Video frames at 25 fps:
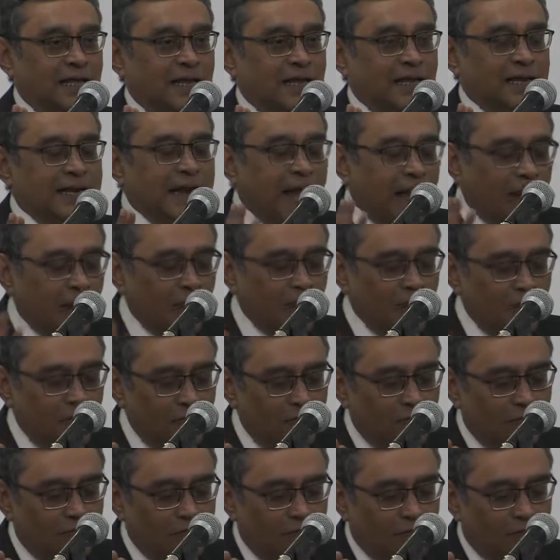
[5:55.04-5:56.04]
Now,
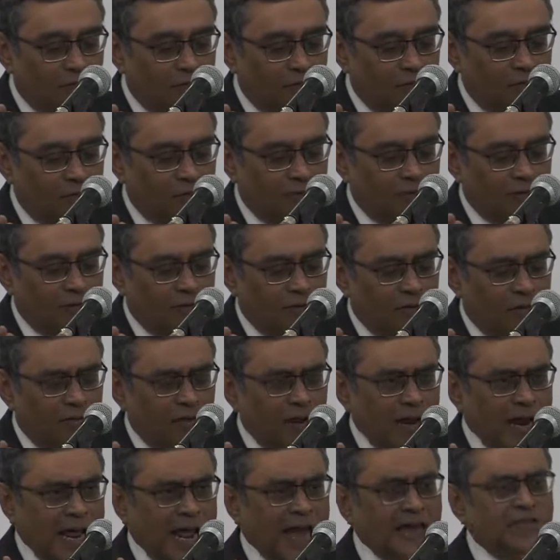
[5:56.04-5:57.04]

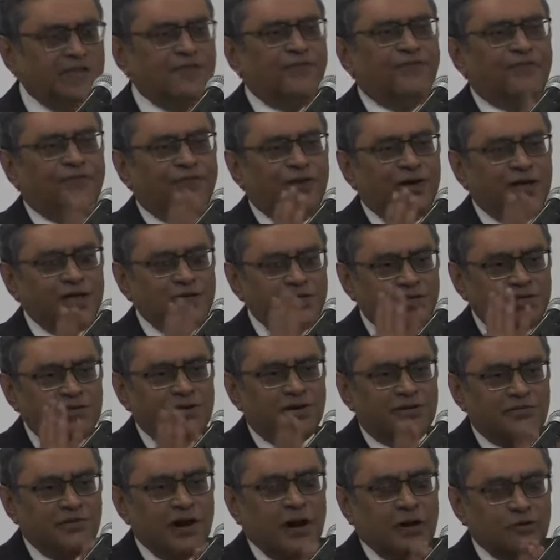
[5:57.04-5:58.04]
at the first
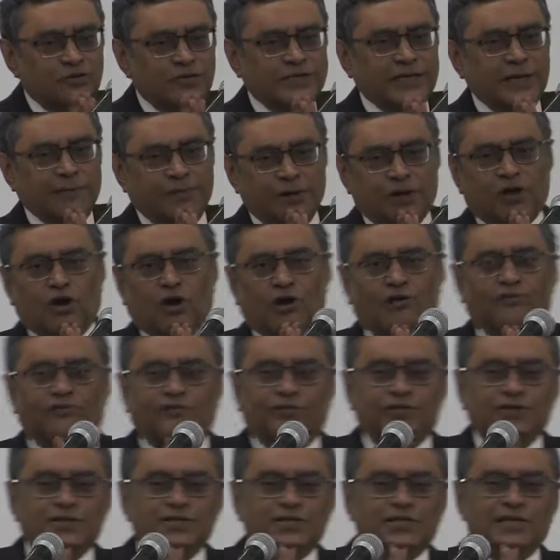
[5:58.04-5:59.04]
roundtable
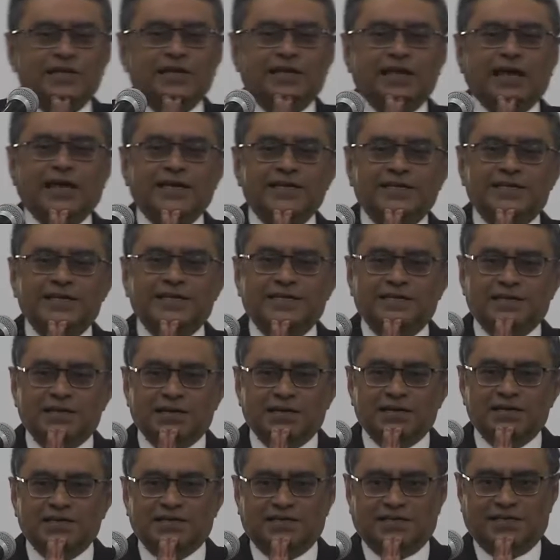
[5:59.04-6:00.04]
conference in
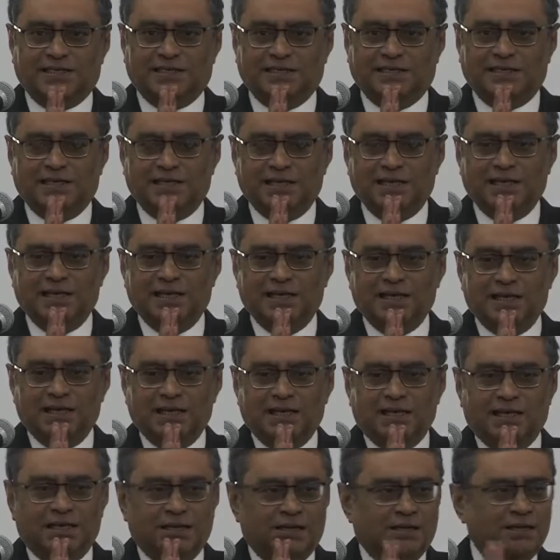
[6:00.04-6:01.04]
1930,
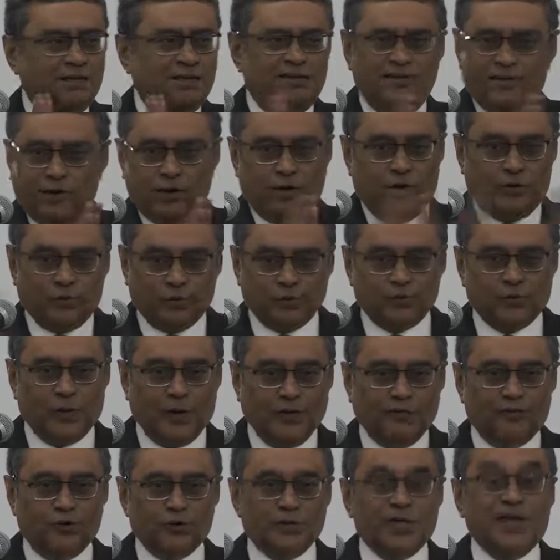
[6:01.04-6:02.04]
you know, it was one
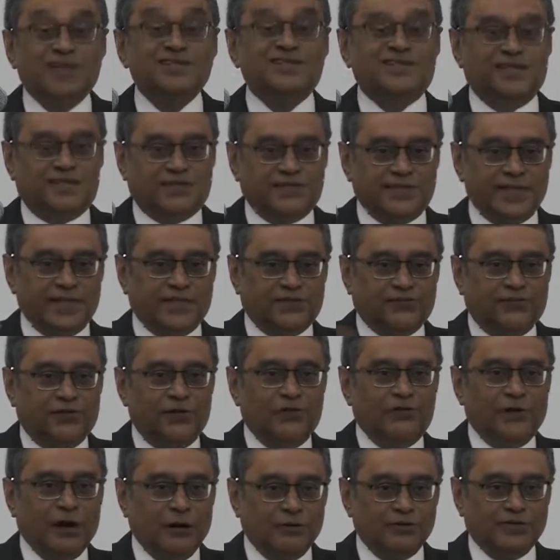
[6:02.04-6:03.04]
of those unsuccessful
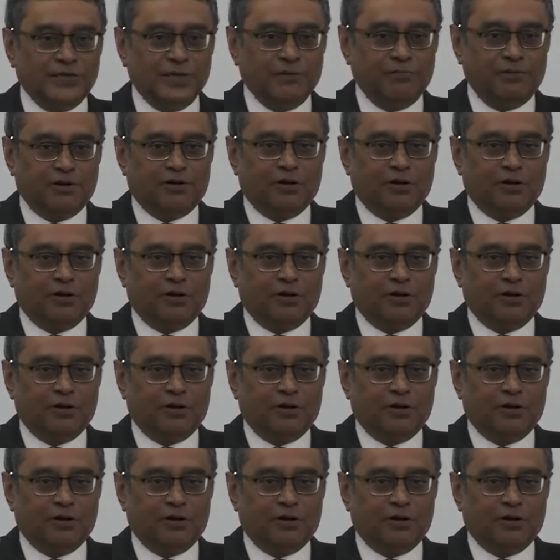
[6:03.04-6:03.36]
roundtable